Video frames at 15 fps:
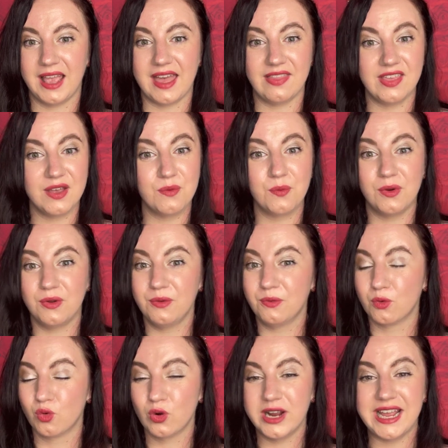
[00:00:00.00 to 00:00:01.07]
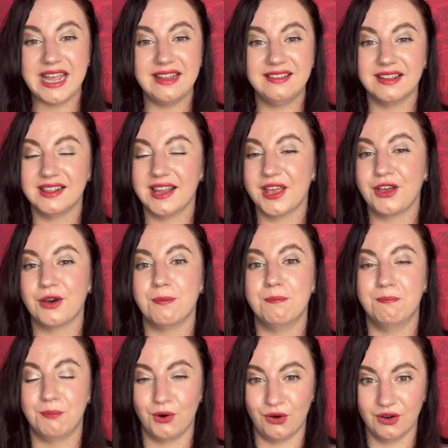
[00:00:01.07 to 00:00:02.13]
And it will read like a
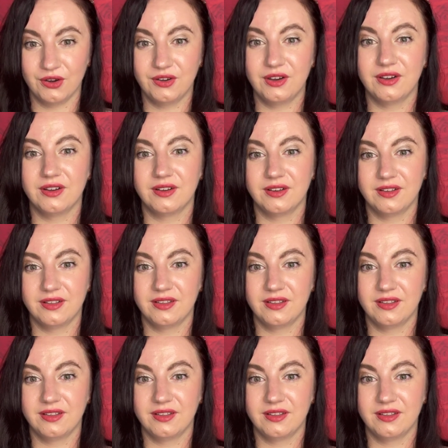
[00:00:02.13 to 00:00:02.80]
book,